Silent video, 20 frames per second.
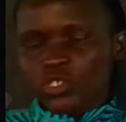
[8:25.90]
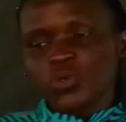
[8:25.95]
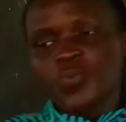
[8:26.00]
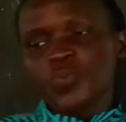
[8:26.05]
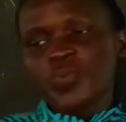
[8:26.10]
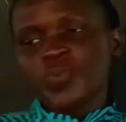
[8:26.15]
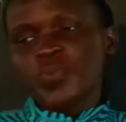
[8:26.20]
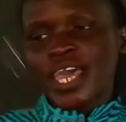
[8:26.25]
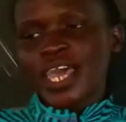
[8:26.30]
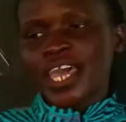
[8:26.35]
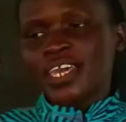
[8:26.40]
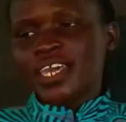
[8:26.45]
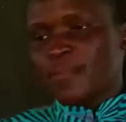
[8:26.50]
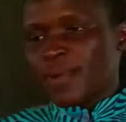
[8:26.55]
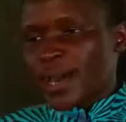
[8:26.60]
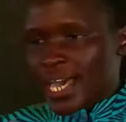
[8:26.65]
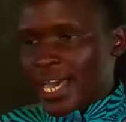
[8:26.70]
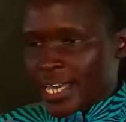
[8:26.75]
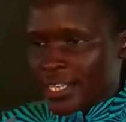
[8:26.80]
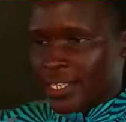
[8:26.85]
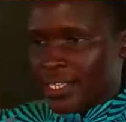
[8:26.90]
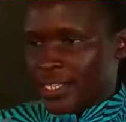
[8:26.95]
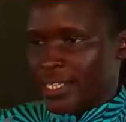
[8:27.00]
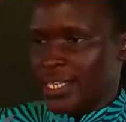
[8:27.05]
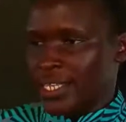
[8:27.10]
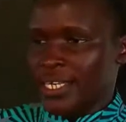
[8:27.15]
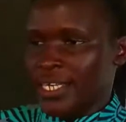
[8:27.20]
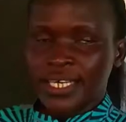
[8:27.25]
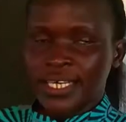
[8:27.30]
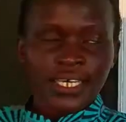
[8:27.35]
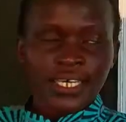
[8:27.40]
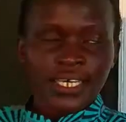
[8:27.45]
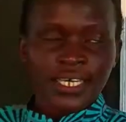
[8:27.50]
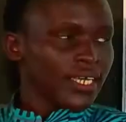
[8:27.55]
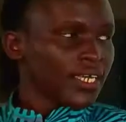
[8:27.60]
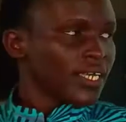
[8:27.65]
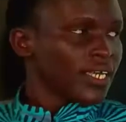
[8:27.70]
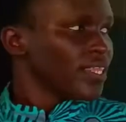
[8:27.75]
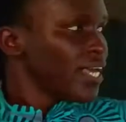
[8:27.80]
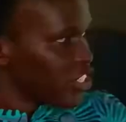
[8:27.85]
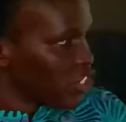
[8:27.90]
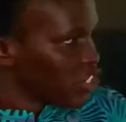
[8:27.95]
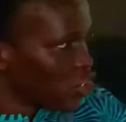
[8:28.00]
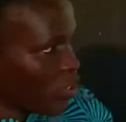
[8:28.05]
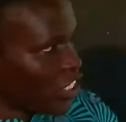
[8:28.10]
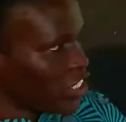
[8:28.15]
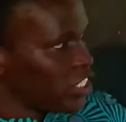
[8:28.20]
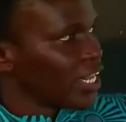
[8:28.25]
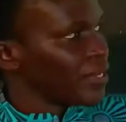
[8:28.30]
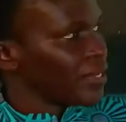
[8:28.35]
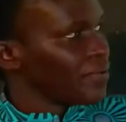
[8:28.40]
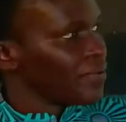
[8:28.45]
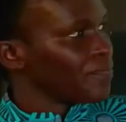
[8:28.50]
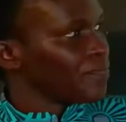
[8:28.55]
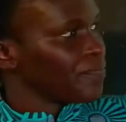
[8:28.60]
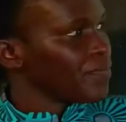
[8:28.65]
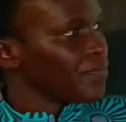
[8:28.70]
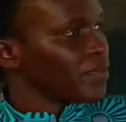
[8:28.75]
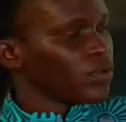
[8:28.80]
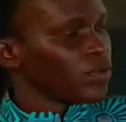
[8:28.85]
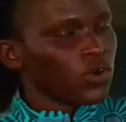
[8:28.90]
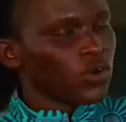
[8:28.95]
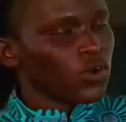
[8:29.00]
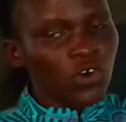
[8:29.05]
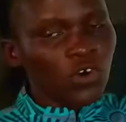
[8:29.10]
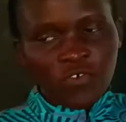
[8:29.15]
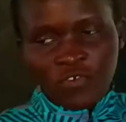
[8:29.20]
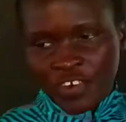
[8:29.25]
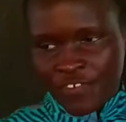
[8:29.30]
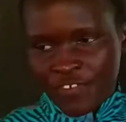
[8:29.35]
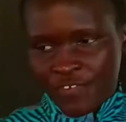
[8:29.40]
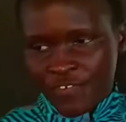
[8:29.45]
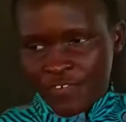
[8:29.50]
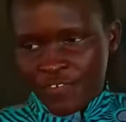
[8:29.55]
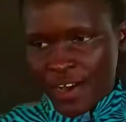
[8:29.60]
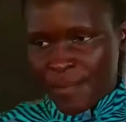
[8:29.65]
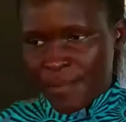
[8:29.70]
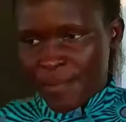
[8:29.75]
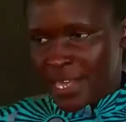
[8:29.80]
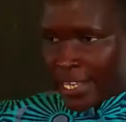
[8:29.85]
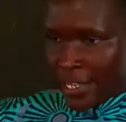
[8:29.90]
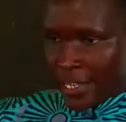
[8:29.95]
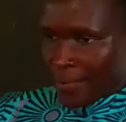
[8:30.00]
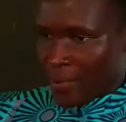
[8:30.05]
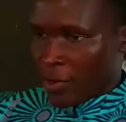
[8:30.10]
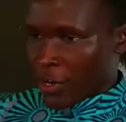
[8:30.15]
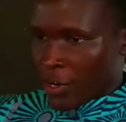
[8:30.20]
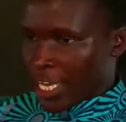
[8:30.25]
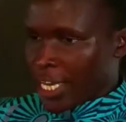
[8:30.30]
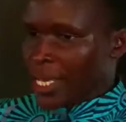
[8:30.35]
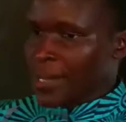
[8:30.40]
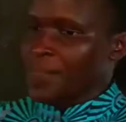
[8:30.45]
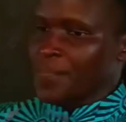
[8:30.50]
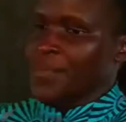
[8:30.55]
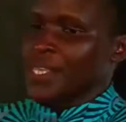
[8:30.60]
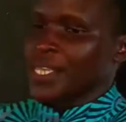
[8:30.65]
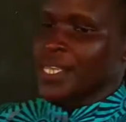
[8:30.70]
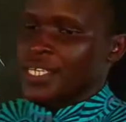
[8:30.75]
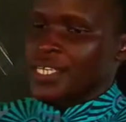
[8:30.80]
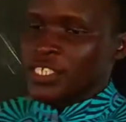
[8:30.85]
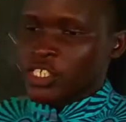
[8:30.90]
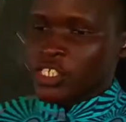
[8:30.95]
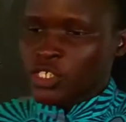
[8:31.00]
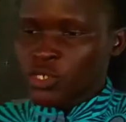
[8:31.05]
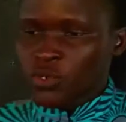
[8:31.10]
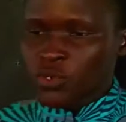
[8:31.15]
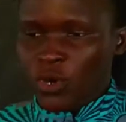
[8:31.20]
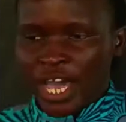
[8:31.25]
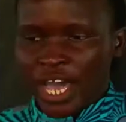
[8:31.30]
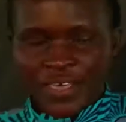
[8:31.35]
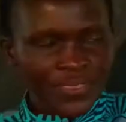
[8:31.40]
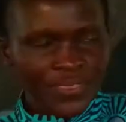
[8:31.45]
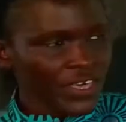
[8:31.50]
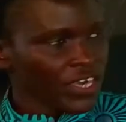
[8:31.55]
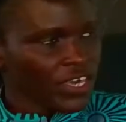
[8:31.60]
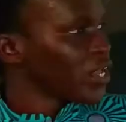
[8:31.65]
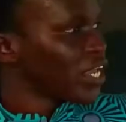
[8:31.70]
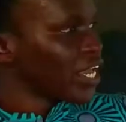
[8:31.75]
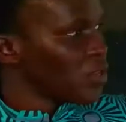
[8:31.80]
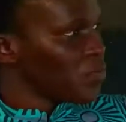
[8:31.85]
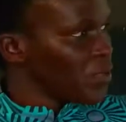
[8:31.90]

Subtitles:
in mind that structure of a family, okay? So I think we can be able to